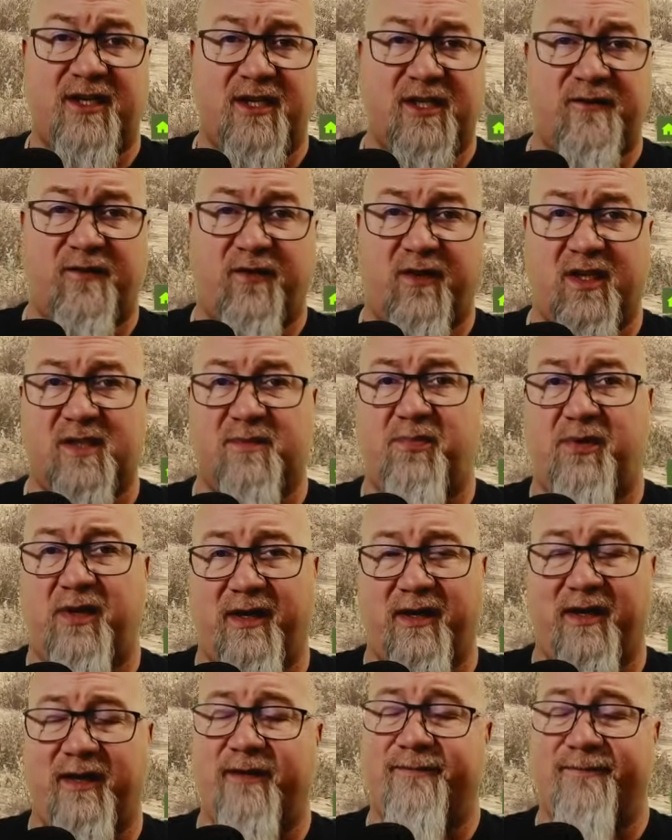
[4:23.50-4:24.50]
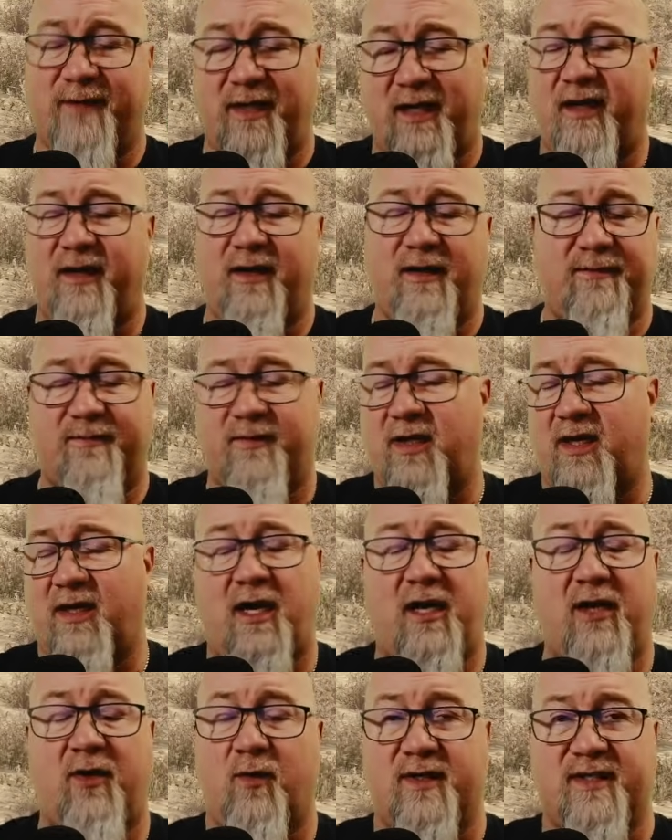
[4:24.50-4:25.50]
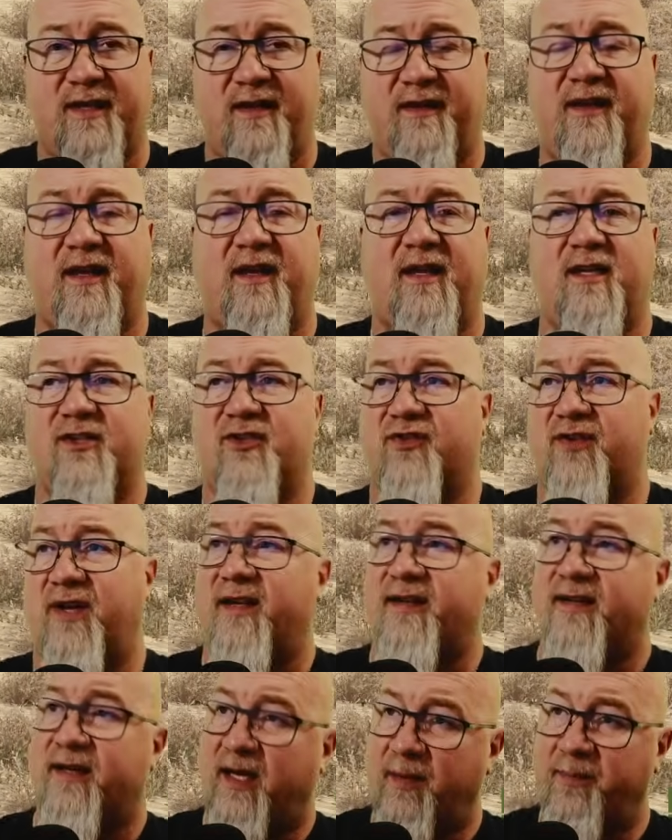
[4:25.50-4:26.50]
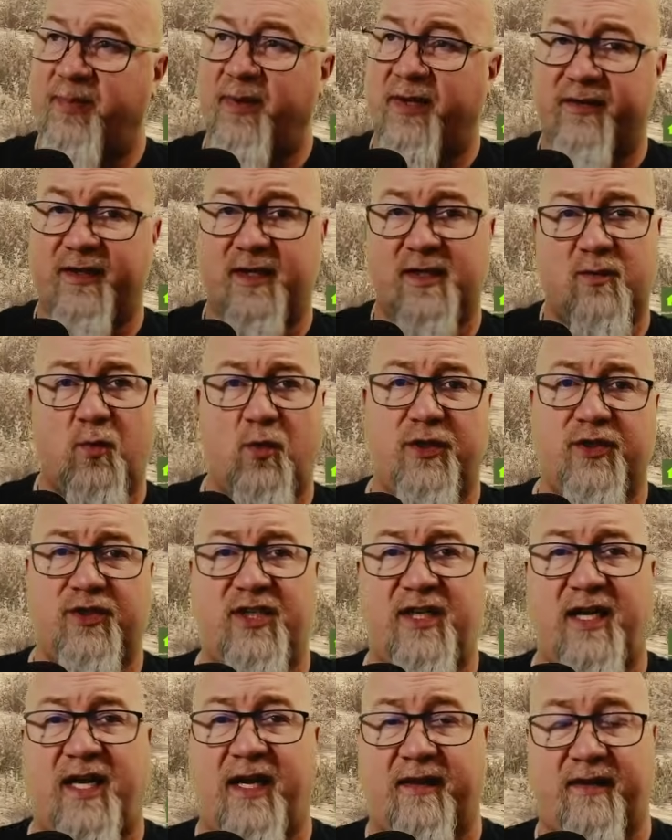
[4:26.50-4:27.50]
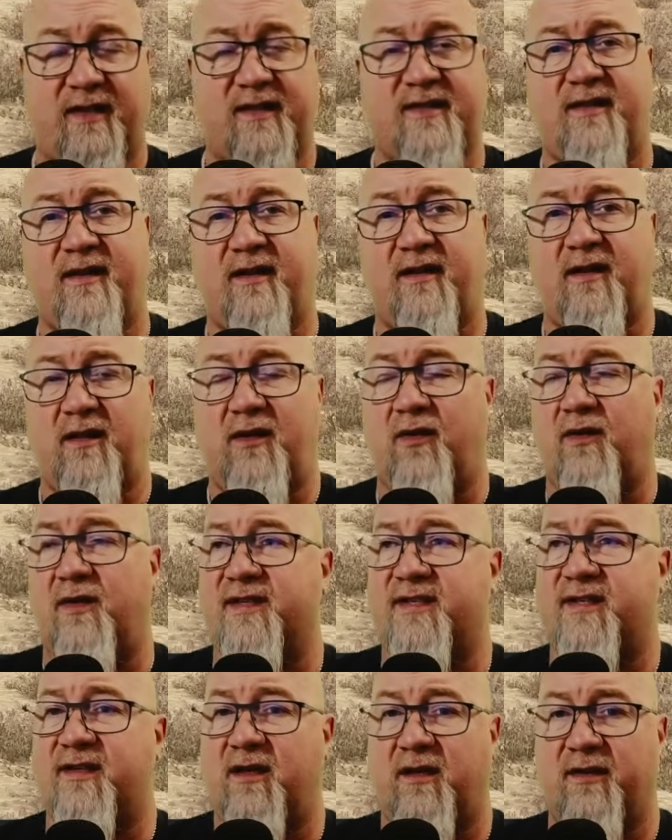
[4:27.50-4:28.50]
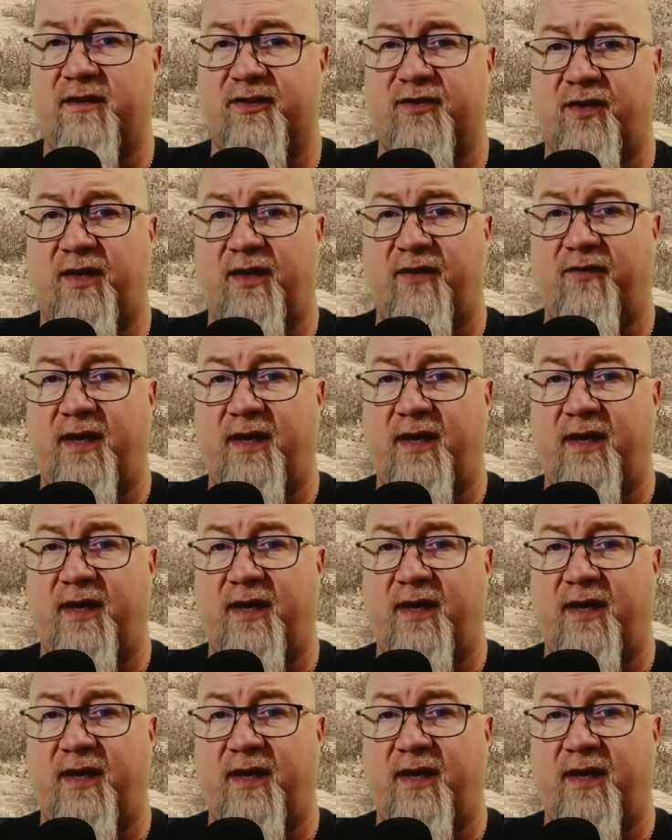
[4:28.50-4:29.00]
for this plugin, I kind of wasn't thinking straight. And I built this wood shack, this thing that you can see on the screen right